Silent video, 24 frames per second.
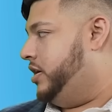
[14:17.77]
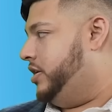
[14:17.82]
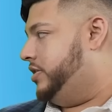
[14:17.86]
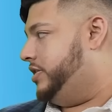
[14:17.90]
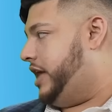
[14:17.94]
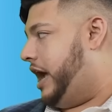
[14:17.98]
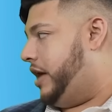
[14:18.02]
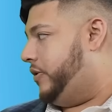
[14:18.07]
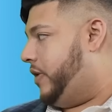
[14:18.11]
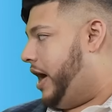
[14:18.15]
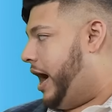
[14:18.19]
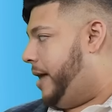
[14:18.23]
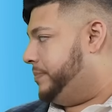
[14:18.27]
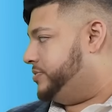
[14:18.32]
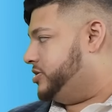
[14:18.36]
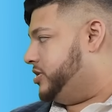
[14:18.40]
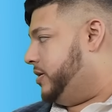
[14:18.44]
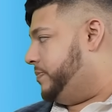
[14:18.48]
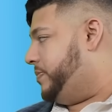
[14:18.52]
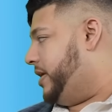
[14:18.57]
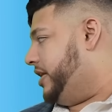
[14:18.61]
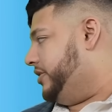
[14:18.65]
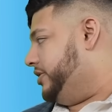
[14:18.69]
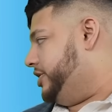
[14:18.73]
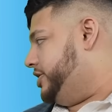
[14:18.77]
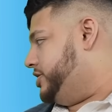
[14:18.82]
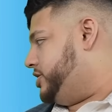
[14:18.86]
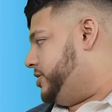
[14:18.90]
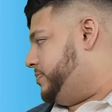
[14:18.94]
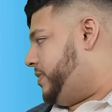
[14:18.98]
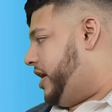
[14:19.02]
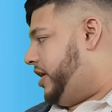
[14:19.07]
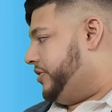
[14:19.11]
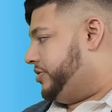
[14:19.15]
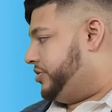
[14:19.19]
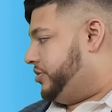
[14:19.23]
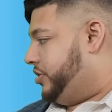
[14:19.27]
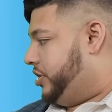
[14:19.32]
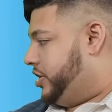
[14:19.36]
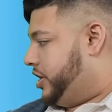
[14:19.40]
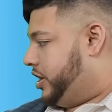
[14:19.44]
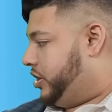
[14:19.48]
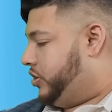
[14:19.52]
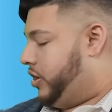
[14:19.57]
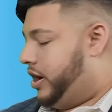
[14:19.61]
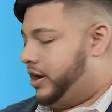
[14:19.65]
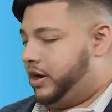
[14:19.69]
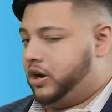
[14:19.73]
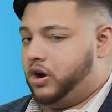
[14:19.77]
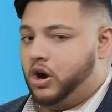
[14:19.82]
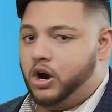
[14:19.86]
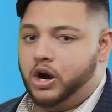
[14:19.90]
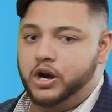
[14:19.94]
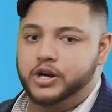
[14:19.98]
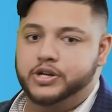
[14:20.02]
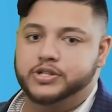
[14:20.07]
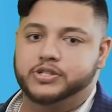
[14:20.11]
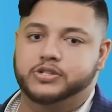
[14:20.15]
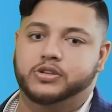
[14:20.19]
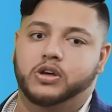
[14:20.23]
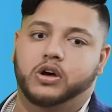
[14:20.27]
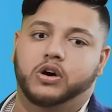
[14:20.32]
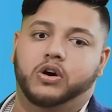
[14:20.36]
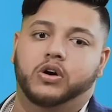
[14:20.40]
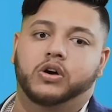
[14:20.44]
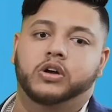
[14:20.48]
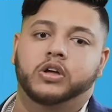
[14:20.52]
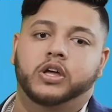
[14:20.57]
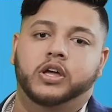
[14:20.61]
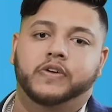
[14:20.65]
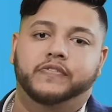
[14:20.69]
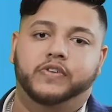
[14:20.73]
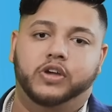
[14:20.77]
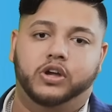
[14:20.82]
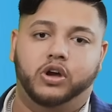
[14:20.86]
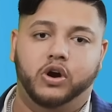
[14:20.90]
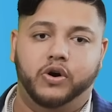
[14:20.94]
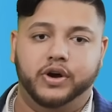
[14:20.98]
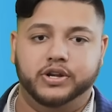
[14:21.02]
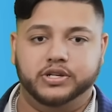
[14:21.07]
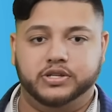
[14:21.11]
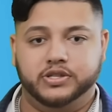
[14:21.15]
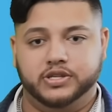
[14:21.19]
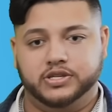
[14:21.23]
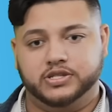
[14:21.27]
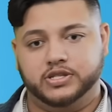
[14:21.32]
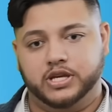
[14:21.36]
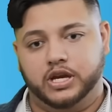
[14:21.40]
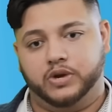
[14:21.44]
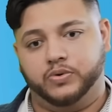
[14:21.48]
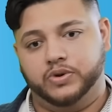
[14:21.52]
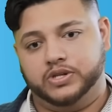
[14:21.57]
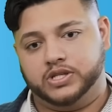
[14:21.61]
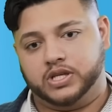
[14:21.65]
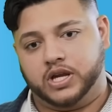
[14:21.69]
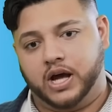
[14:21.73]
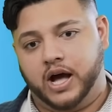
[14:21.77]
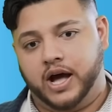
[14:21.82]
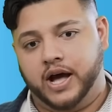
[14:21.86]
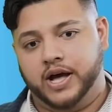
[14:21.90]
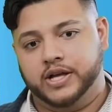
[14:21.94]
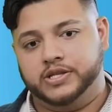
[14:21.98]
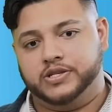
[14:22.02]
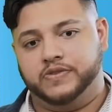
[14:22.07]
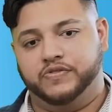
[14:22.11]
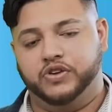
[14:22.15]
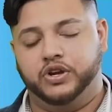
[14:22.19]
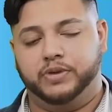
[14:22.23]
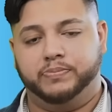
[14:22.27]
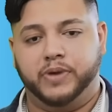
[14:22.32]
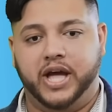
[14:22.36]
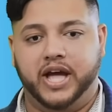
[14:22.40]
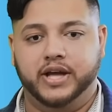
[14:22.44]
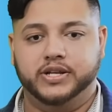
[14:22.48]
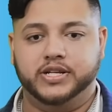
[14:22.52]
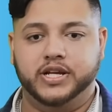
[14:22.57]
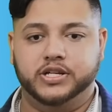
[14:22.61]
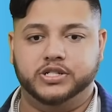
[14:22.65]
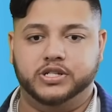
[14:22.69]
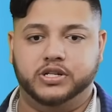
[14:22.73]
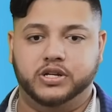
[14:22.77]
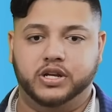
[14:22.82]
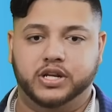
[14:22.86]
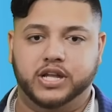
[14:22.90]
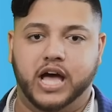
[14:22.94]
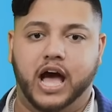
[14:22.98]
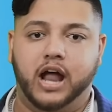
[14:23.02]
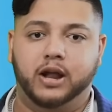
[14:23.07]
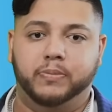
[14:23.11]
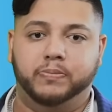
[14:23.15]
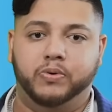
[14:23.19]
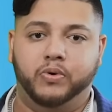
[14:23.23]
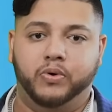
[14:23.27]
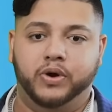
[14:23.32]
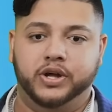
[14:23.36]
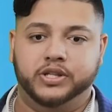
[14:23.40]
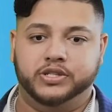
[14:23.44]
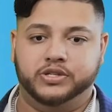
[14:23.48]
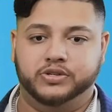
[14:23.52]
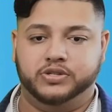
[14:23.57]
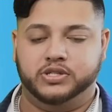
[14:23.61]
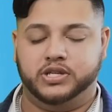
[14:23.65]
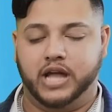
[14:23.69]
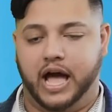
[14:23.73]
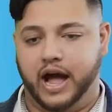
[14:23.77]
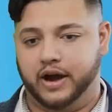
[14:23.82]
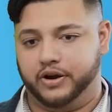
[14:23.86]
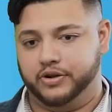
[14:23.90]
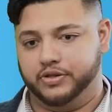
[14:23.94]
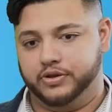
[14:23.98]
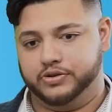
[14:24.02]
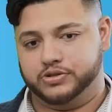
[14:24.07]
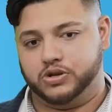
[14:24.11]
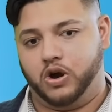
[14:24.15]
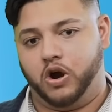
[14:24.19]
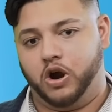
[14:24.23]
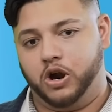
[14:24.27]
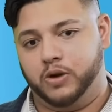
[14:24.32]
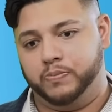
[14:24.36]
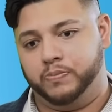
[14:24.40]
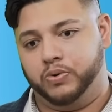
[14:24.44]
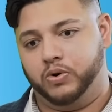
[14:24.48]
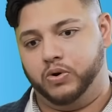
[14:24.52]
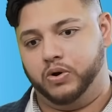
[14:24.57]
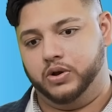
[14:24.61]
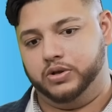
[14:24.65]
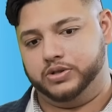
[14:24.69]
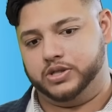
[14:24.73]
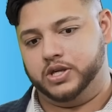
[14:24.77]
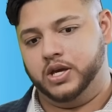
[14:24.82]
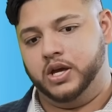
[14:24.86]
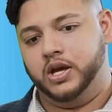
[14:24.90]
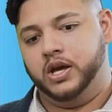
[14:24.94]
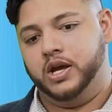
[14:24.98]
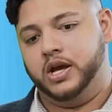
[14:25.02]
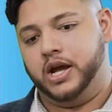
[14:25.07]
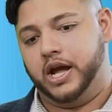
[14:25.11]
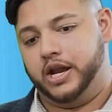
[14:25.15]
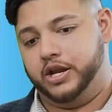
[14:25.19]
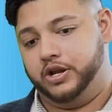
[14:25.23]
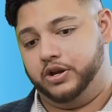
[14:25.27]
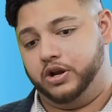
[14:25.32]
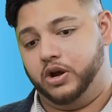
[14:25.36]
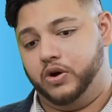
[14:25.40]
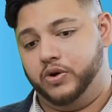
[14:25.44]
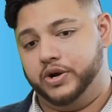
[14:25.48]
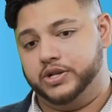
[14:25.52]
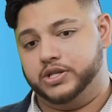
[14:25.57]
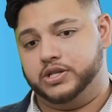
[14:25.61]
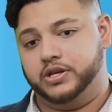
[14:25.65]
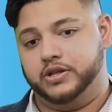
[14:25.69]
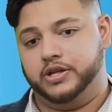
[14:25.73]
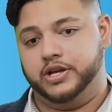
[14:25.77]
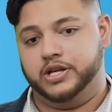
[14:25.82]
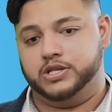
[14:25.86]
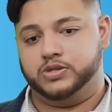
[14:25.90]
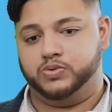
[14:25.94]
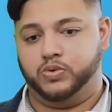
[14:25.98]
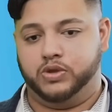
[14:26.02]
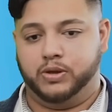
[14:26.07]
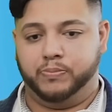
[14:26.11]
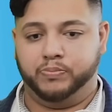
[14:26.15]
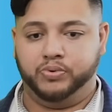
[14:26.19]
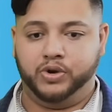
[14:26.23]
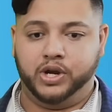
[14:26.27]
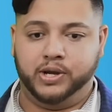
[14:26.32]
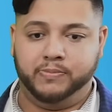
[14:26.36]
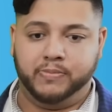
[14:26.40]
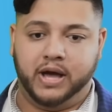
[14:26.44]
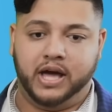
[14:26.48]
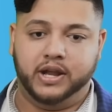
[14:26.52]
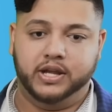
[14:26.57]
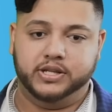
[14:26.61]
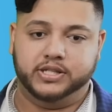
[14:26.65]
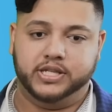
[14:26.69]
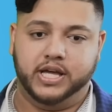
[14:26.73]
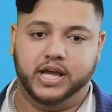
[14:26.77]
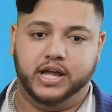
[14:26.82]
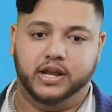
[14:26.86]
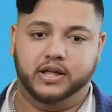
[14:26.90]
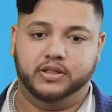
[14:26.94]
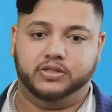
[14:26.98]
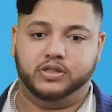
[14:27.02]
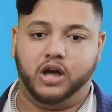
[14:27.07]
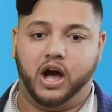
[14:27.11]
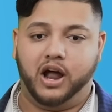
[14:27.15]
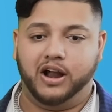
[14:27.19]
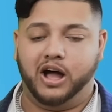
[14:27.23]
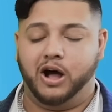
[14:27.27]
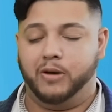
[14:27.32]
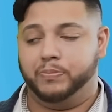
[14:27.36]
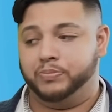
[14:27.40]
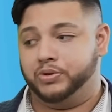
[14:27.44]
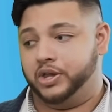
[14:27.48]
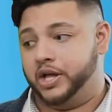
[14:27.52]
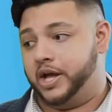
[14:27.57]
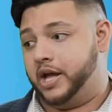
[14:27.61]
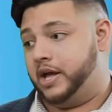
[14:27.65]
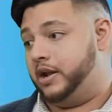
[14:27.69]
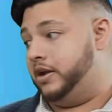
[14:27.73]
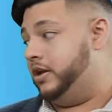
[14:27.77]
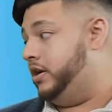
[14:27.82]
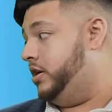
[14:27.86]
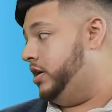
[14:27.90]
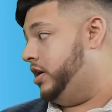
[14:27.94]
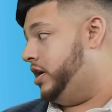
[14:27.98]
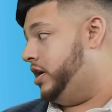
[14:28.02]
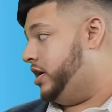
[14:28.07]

That wraps up at least about 30 credit cards. So if you go into the sequence, guys, if you pay attention to data points, you stagger those hard pulls, and you go into this with a premeditated, thought-out plan.